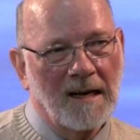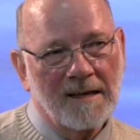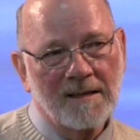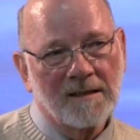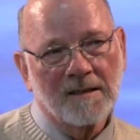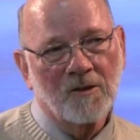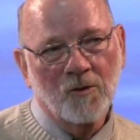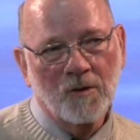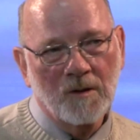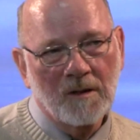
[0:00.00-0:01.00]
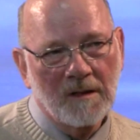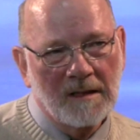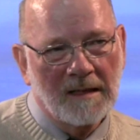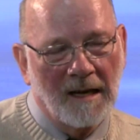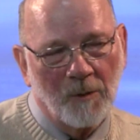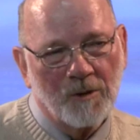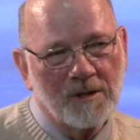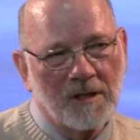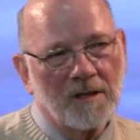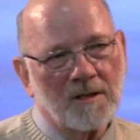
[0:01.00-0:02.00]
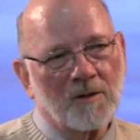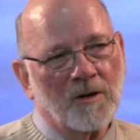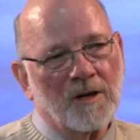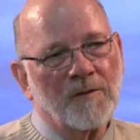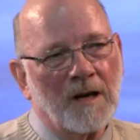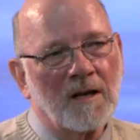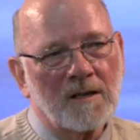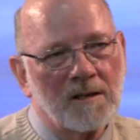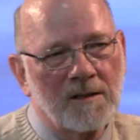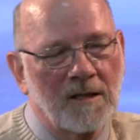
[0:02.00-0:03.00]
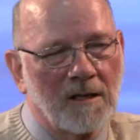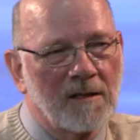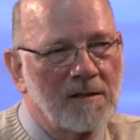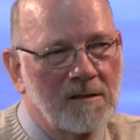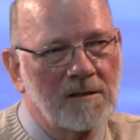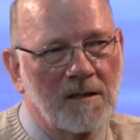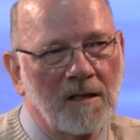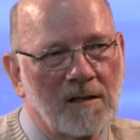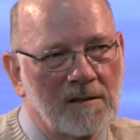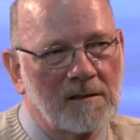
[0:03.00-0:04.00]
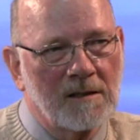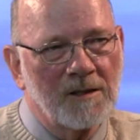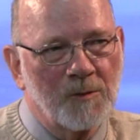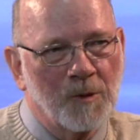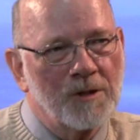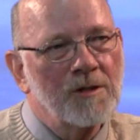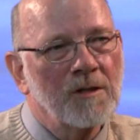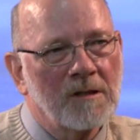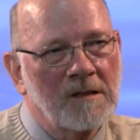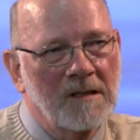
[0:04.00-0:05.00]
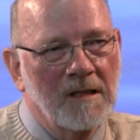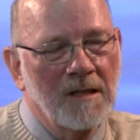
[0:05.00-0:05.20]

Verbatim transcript: I think I would say that Grand Valley takes uh, its mission